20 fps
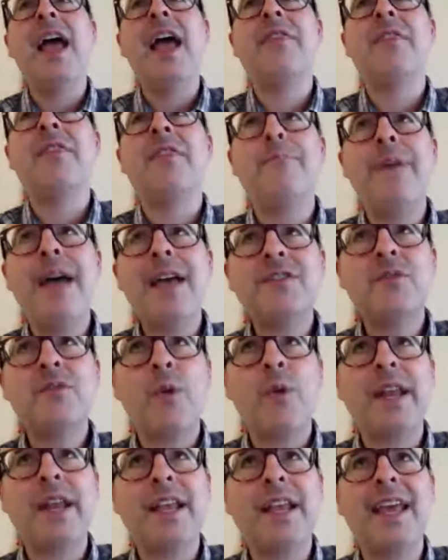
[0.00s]
And the
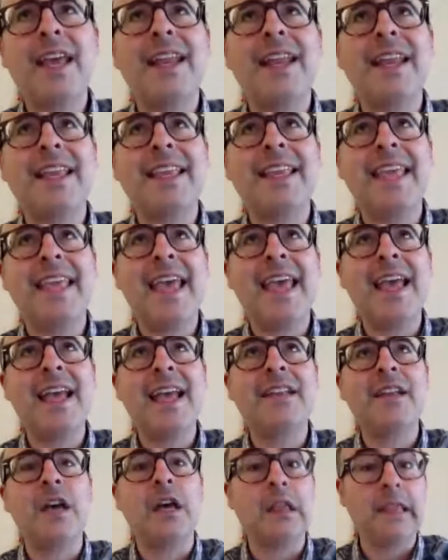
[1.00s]
best way to kind of
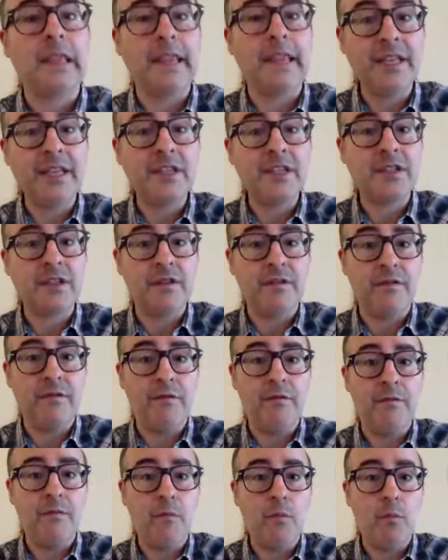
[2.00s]
get a list of
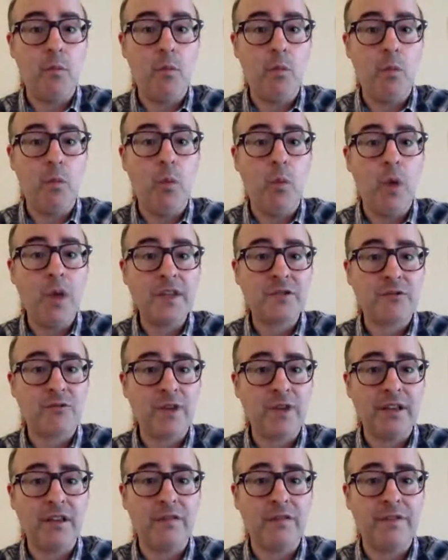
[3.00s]
what's
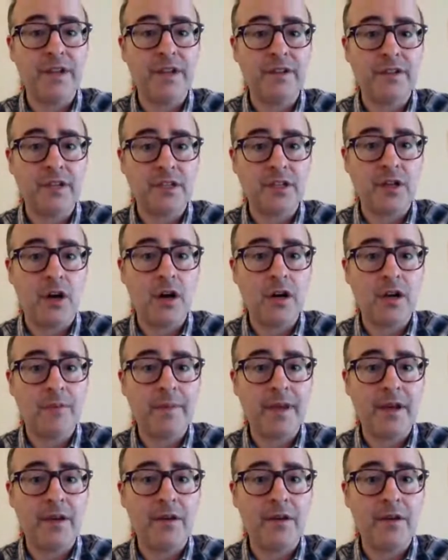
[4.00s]
relevant to talk about